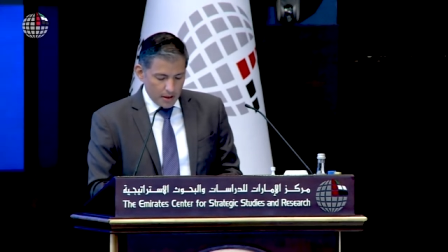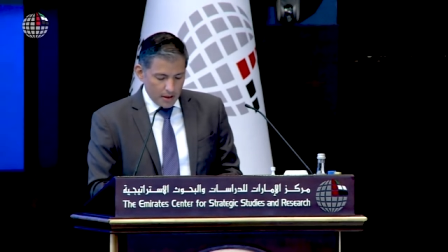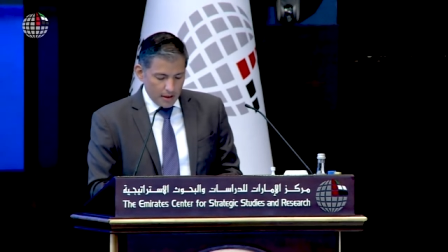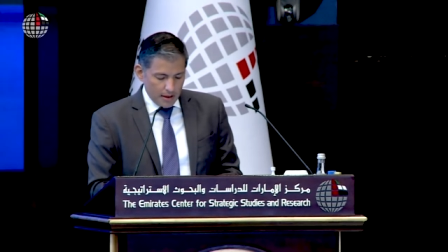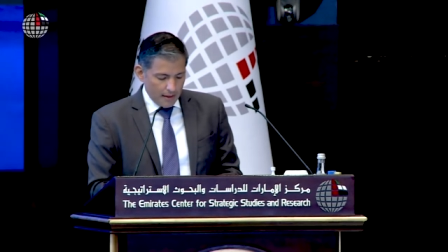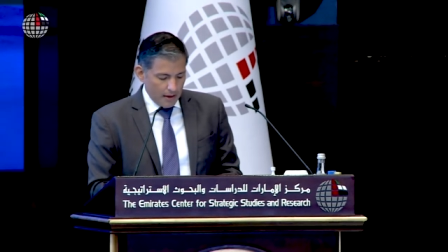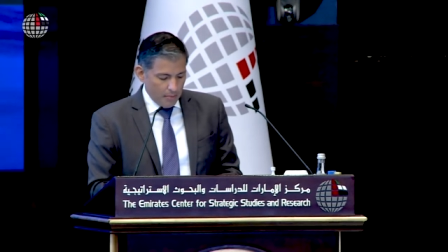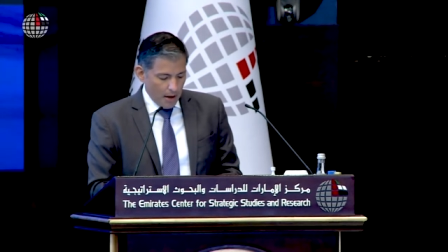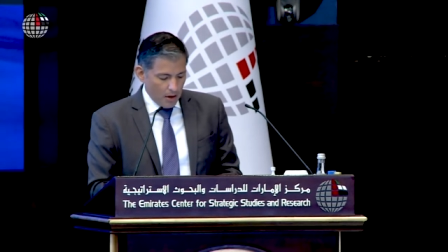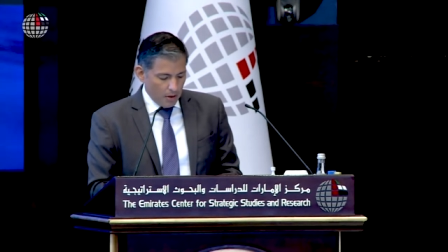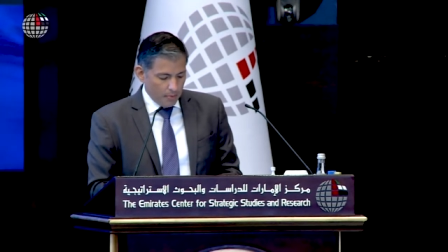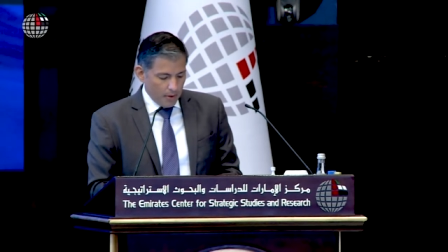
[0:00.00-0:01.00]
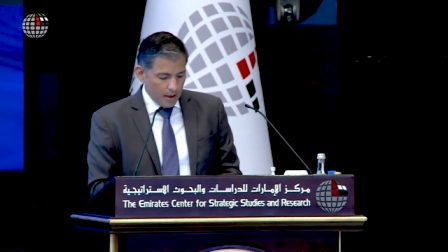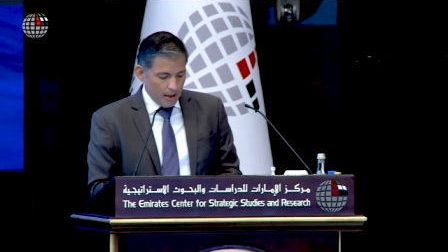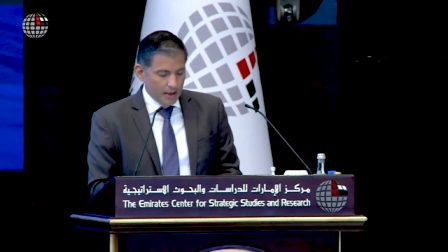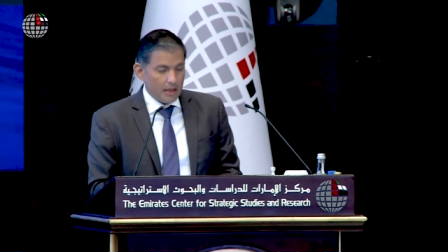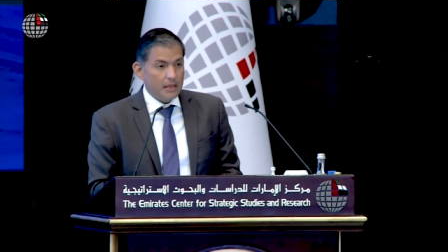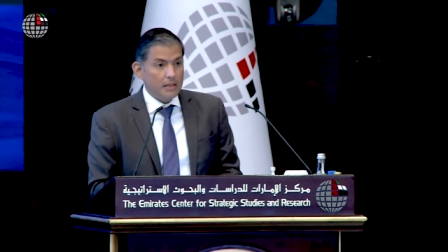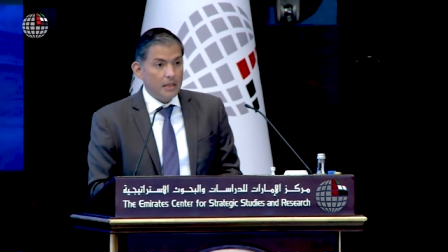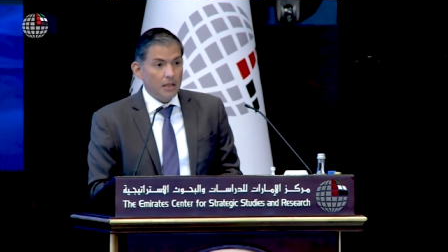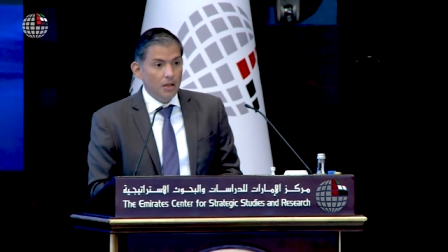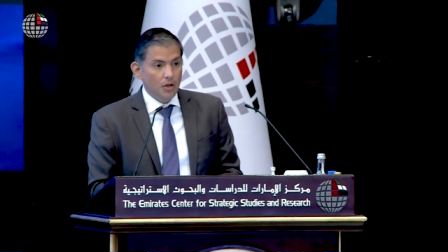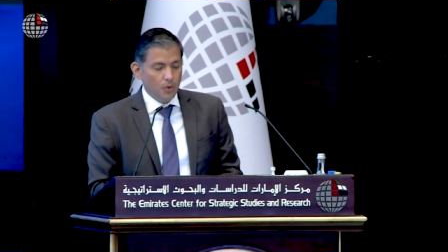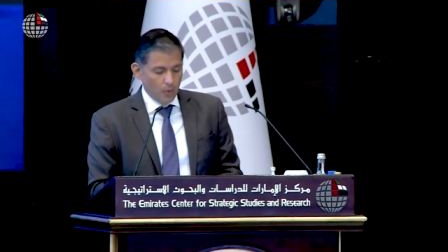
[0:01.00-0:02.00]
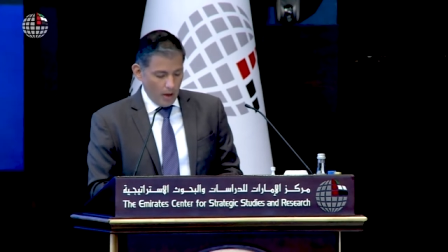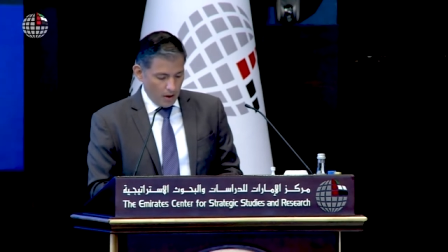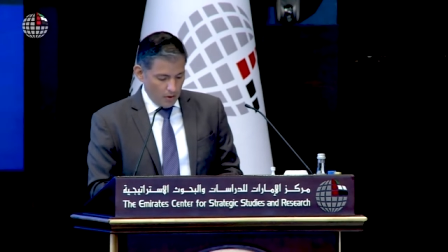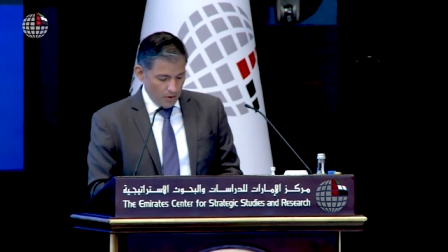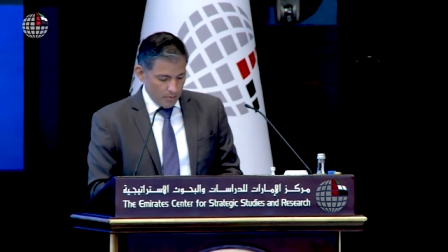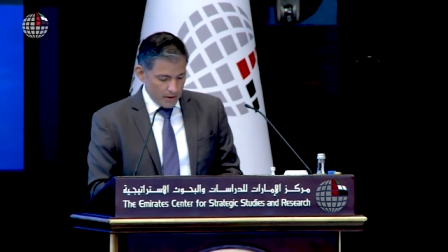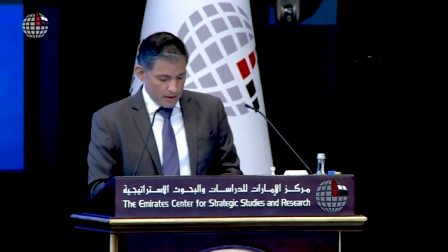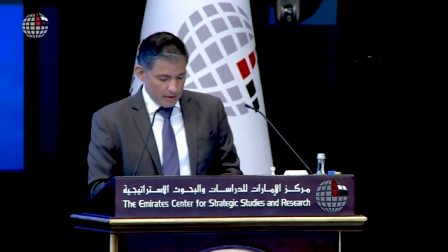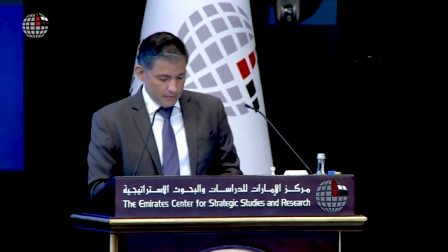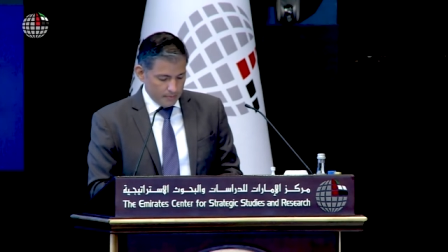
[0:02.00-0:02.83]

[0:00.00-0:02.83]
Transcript: that develop in these new economies.